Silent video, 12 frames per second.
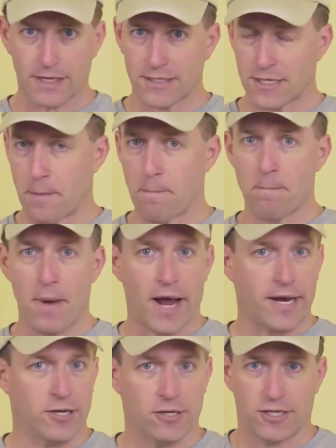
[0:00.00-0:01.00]
some
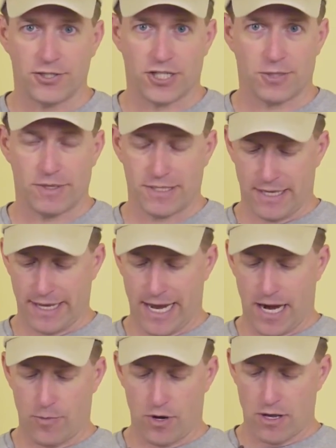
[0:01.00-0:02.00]
minor adjustments in the
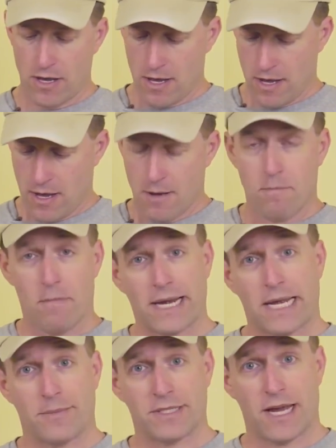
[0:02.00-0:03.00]
camera. My
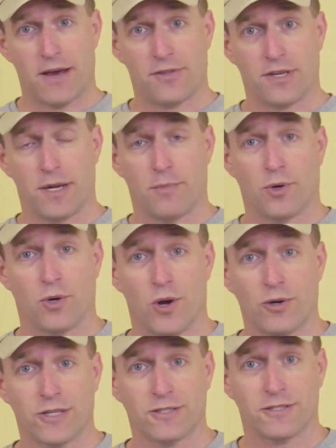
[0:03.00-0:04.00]
name is Anthony
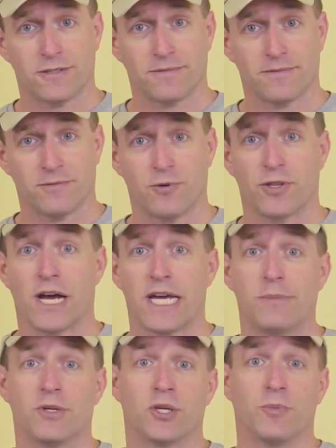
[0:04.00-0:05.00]
Barocas with
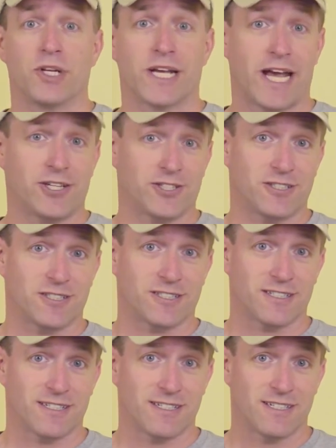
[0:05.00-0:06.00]
IEBA
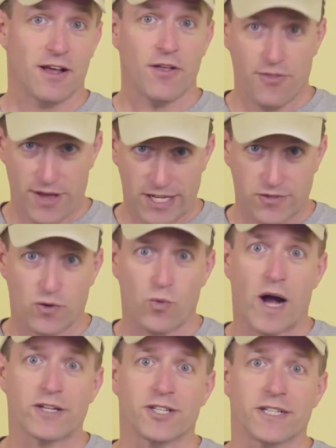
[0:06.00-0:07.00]
Communications. Thanks for
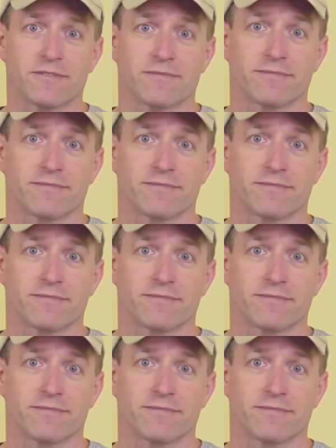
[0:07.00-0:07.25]
watching.